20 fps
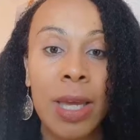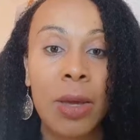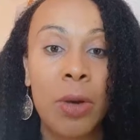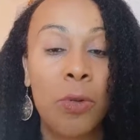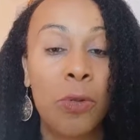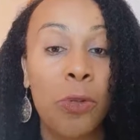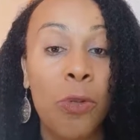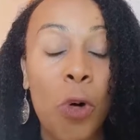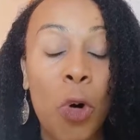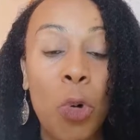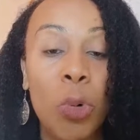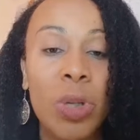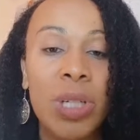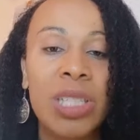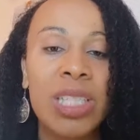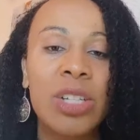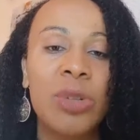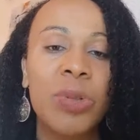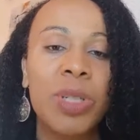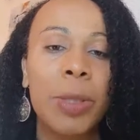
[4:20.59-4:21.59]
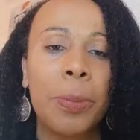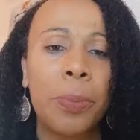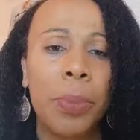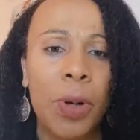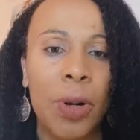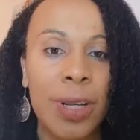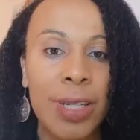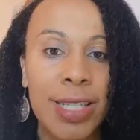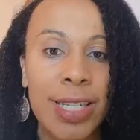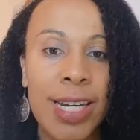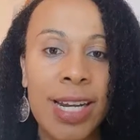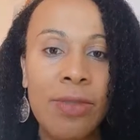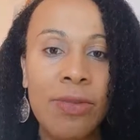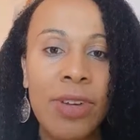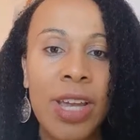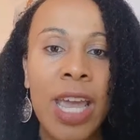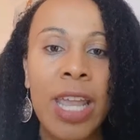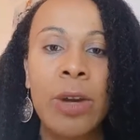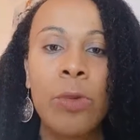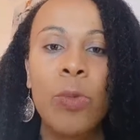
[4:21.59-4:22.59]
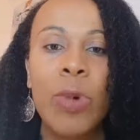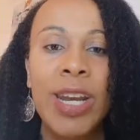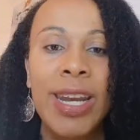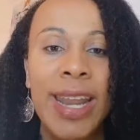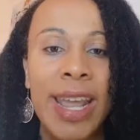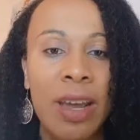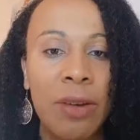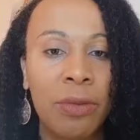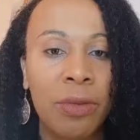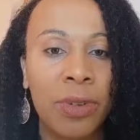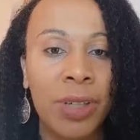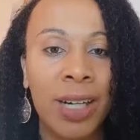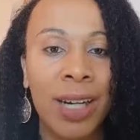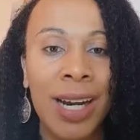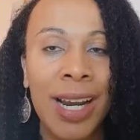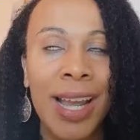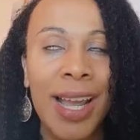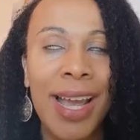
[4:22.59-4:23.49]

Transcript: focus on the positive, and whenever